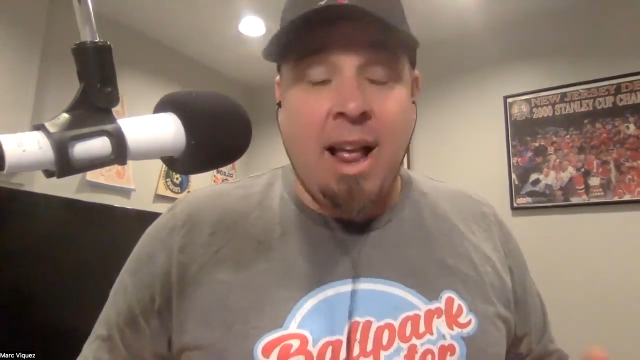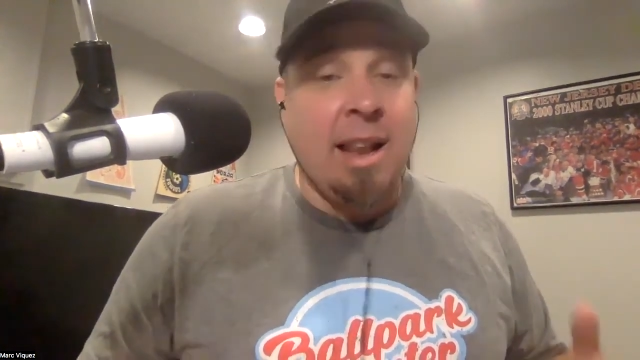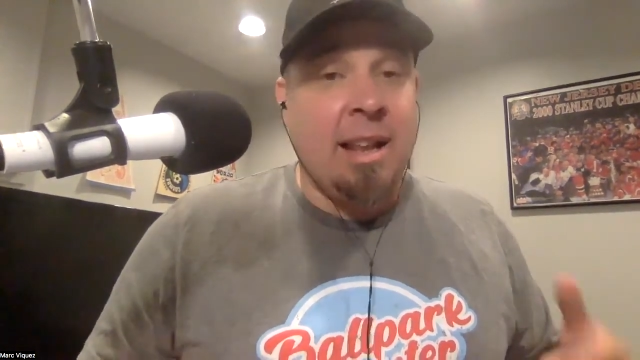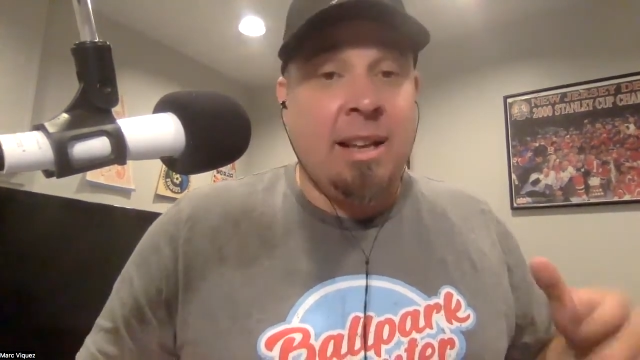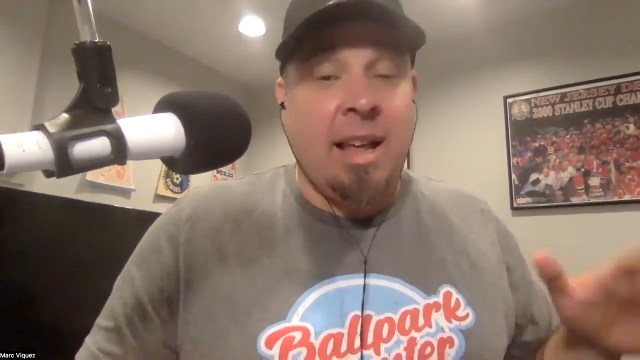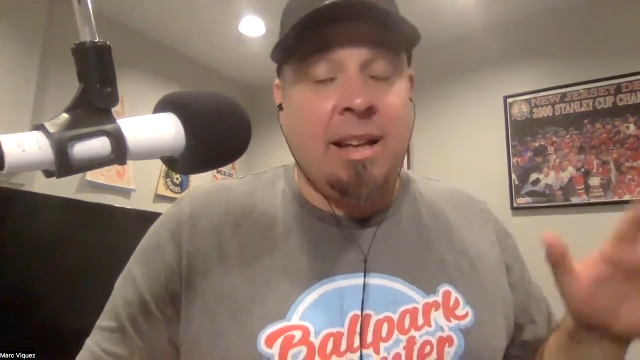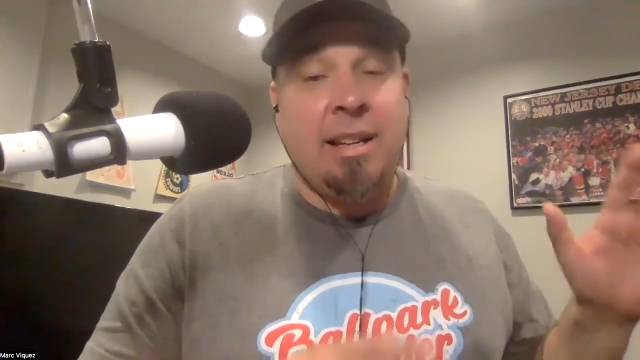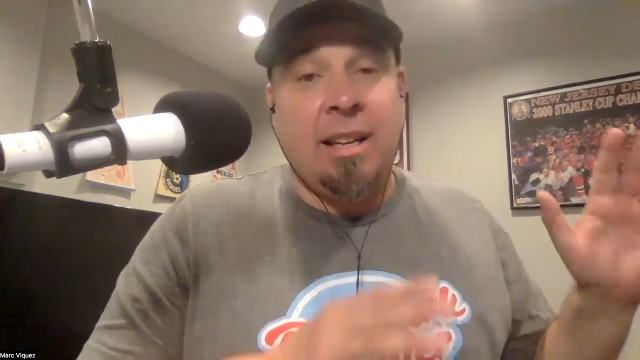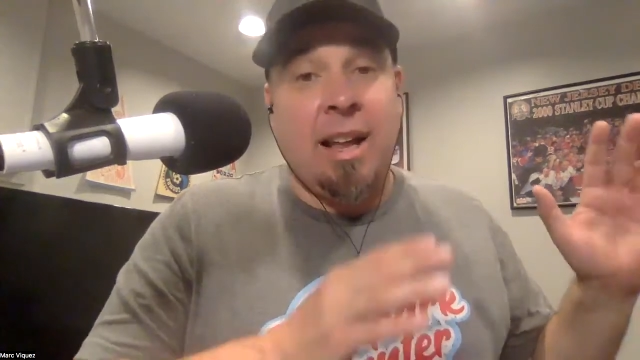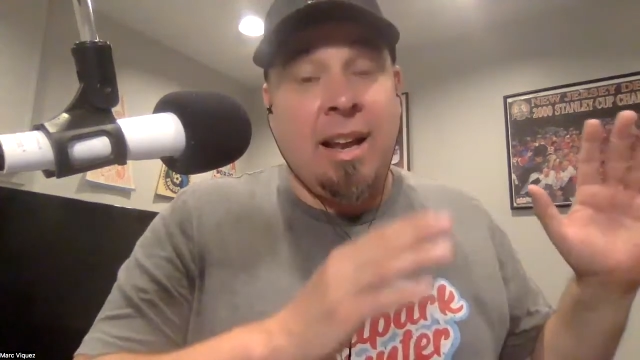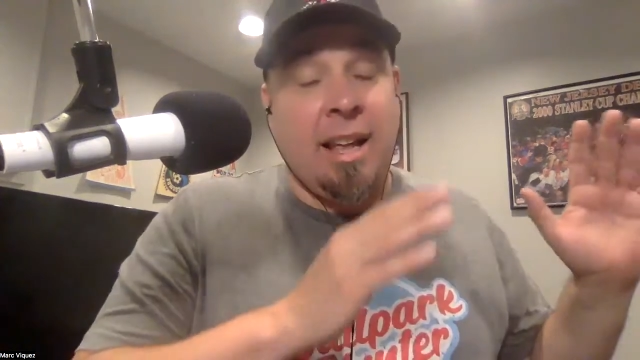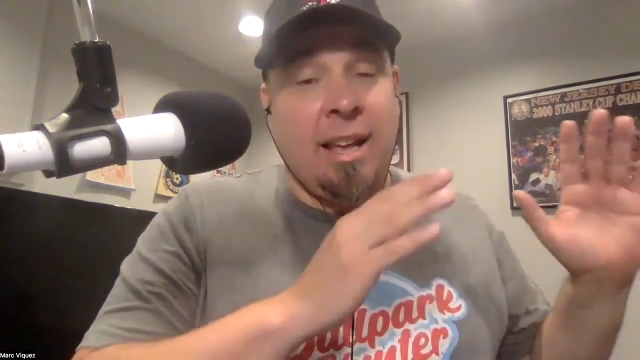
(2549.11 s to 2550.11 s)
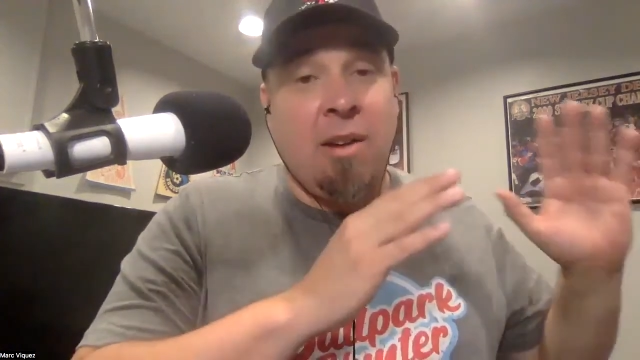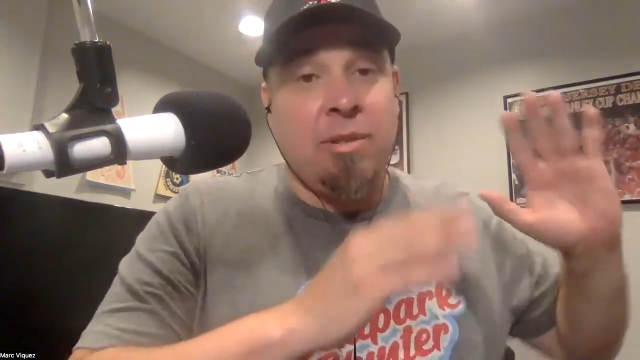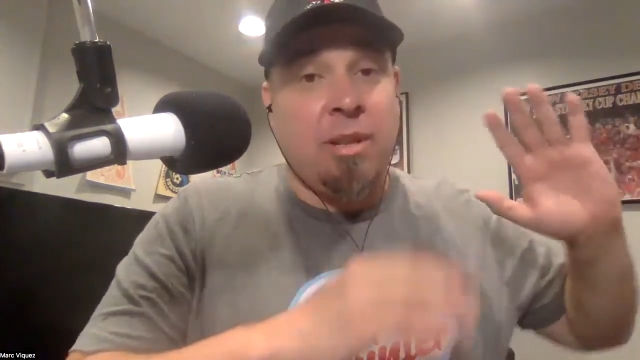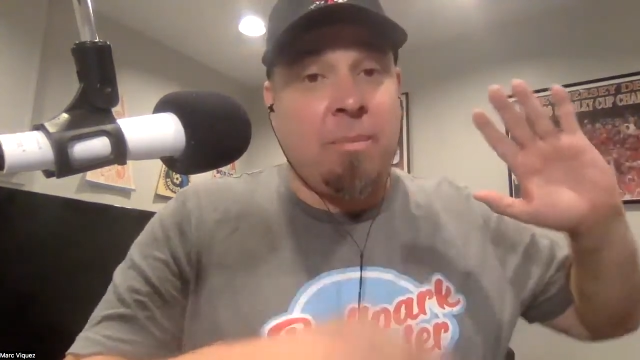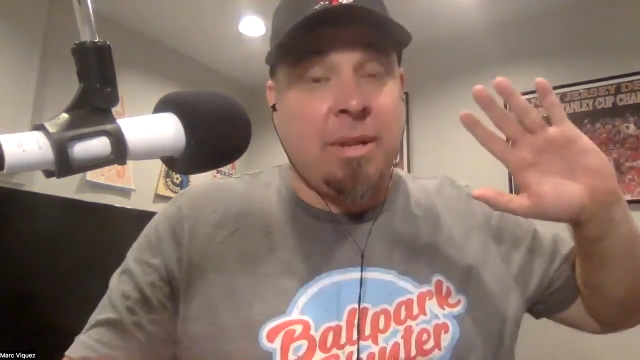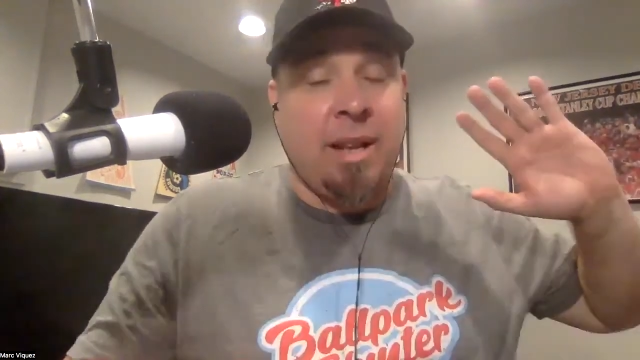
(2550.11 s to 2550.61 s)
And it, it does, and it
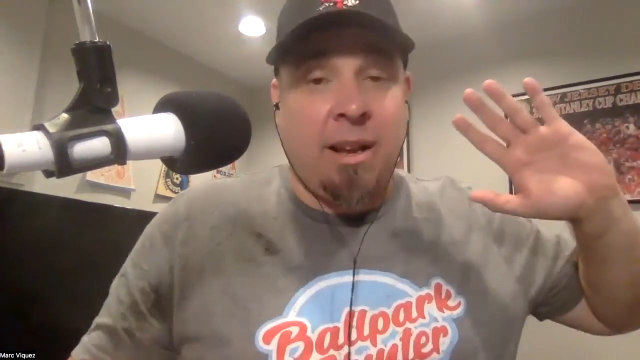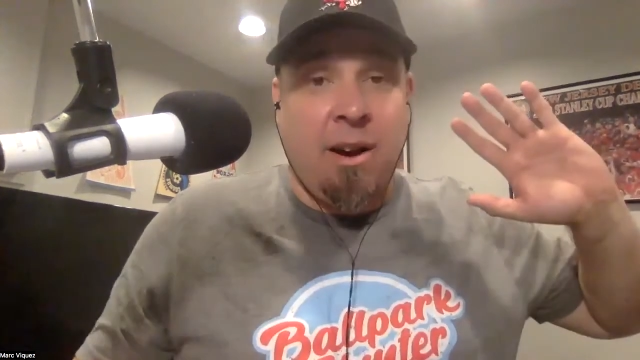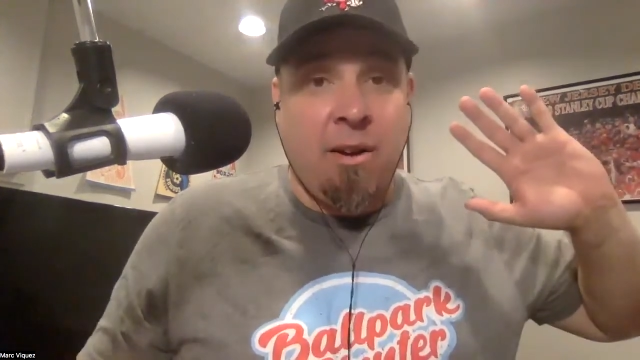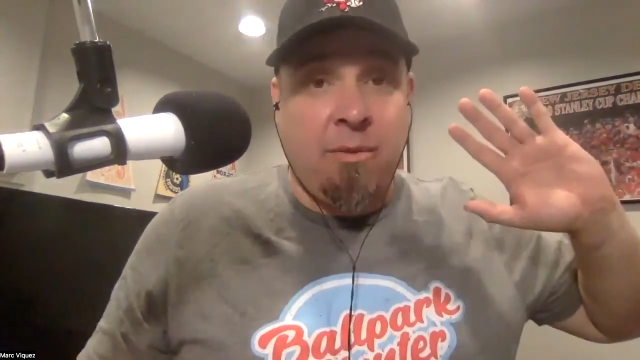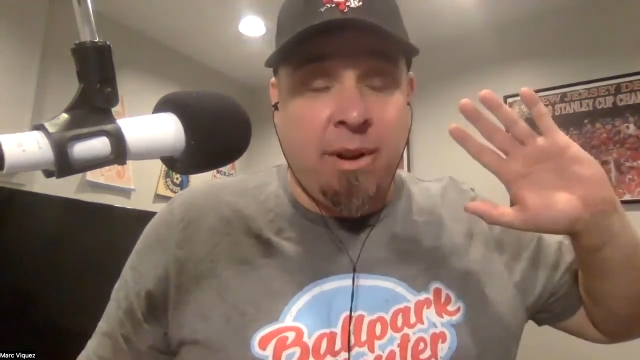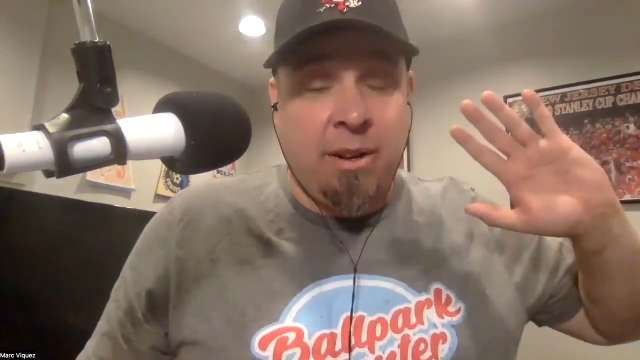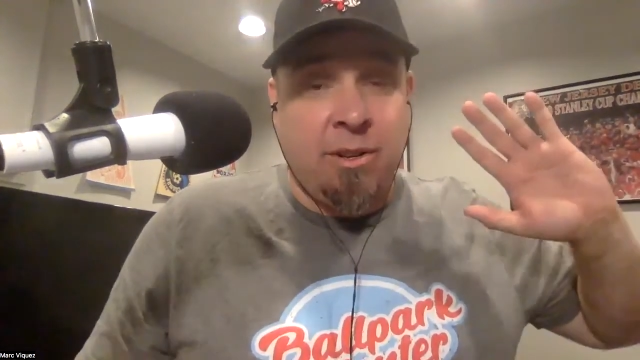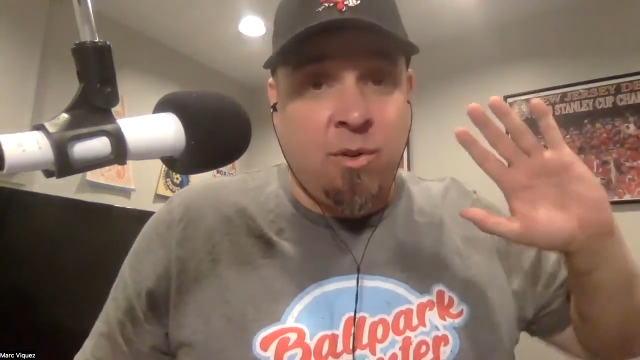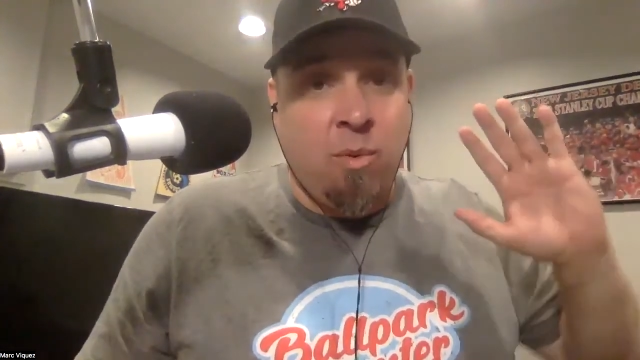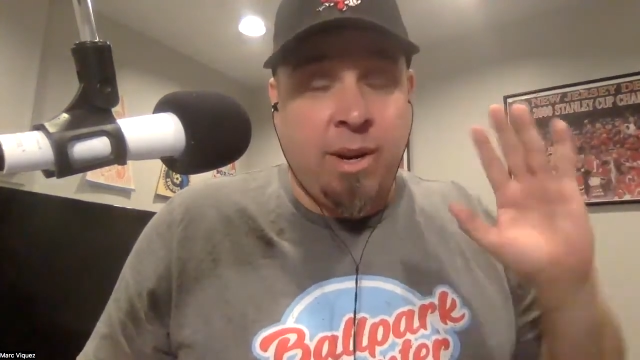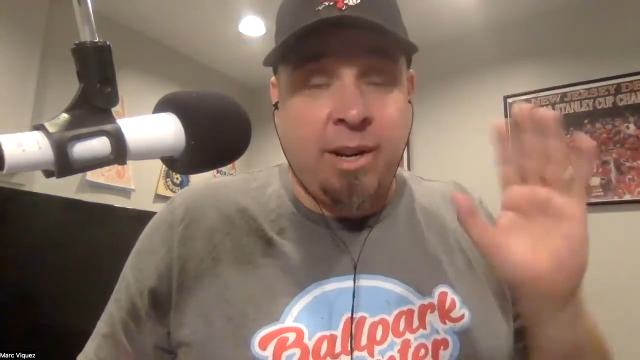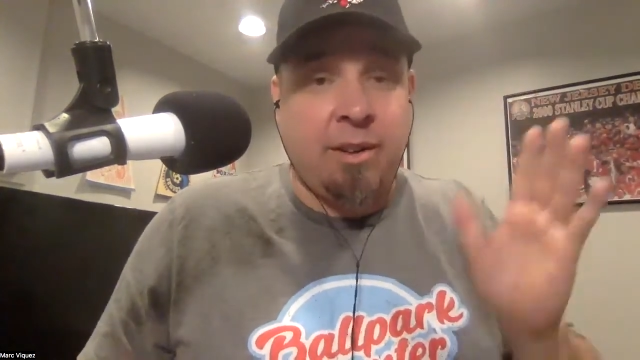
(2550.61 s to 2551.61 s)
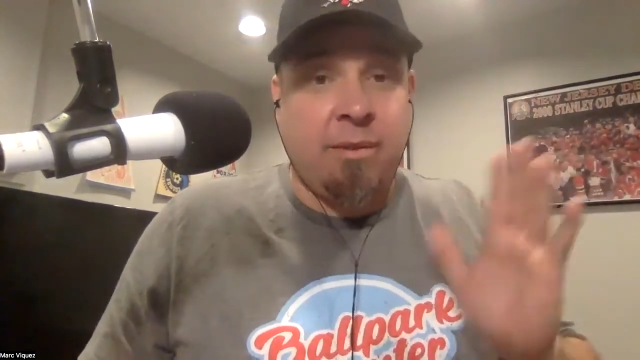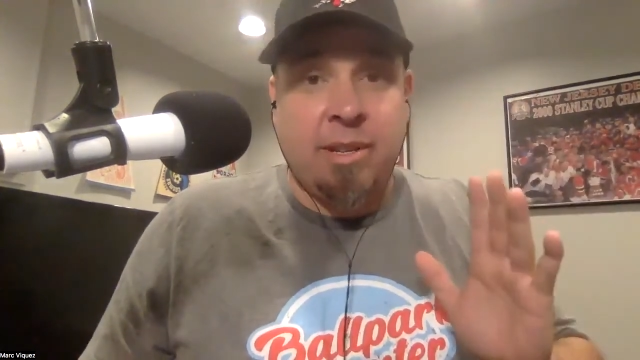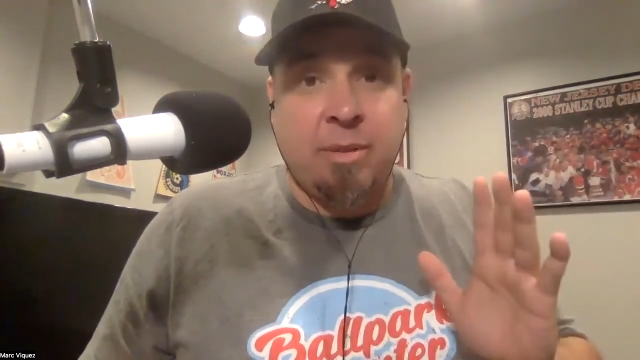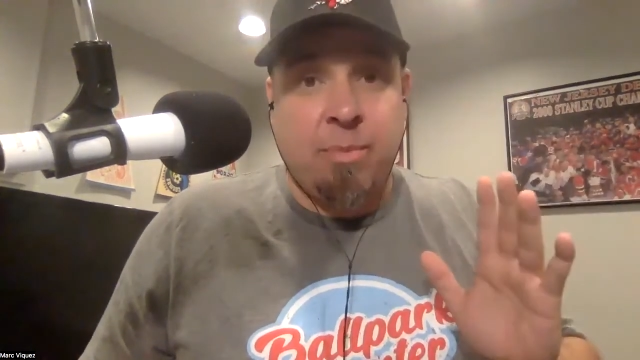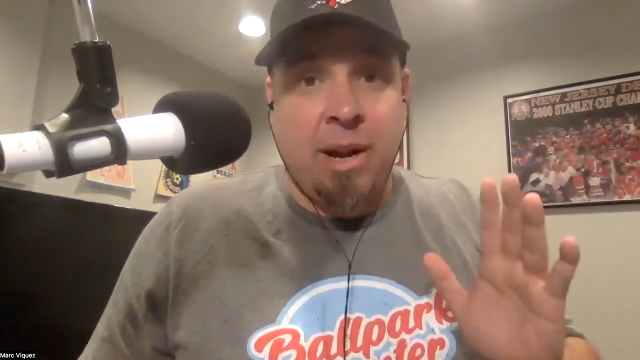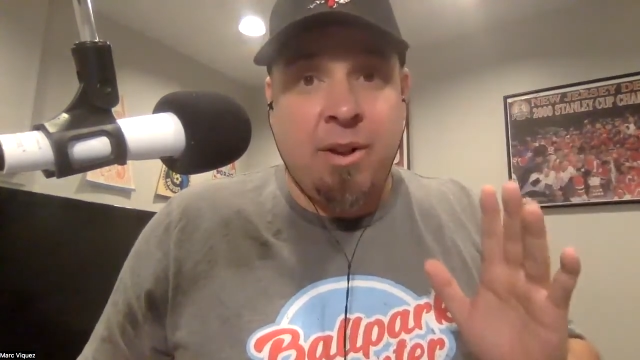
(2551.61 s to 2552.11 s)
goes up to like 120
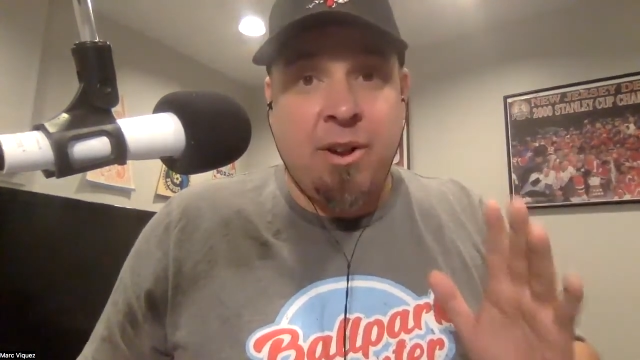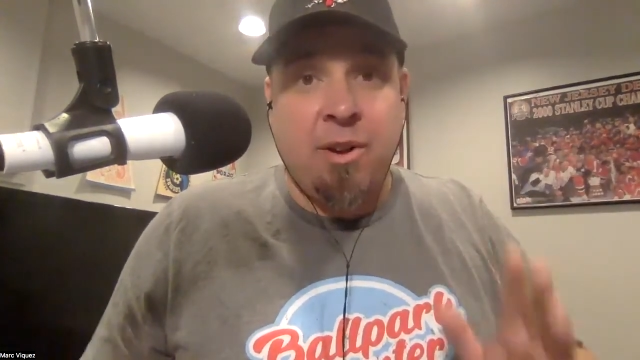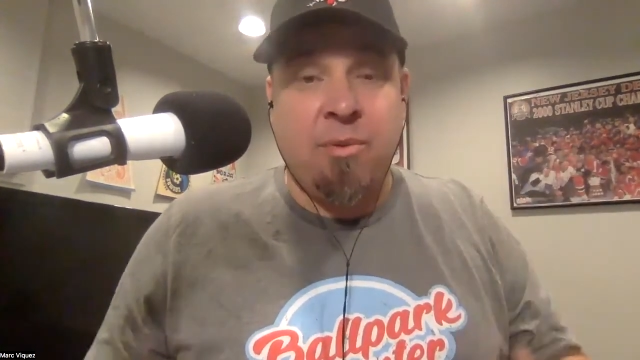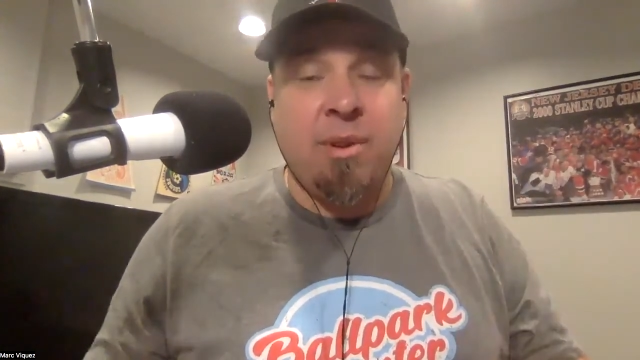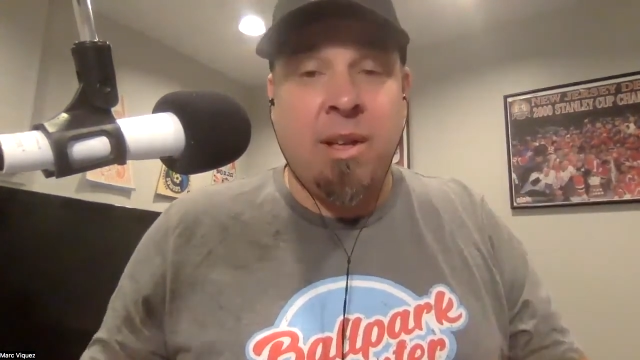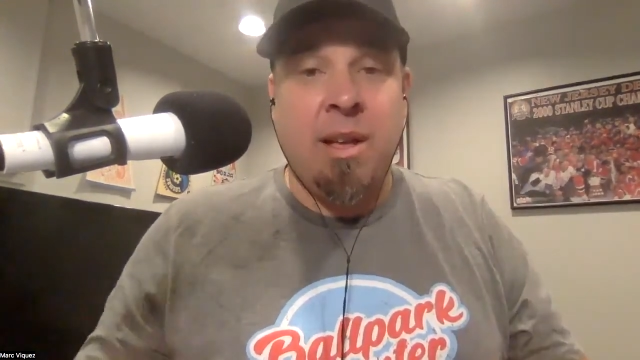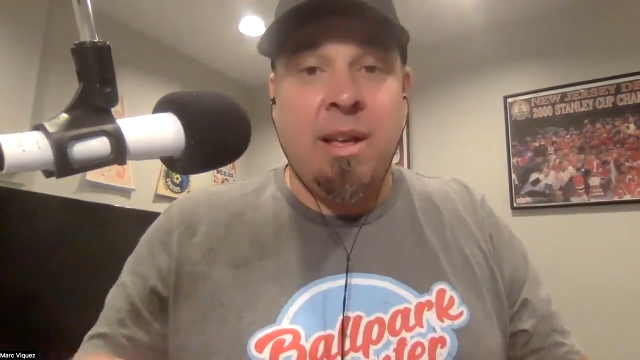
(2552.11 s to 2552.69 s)
degrees by noon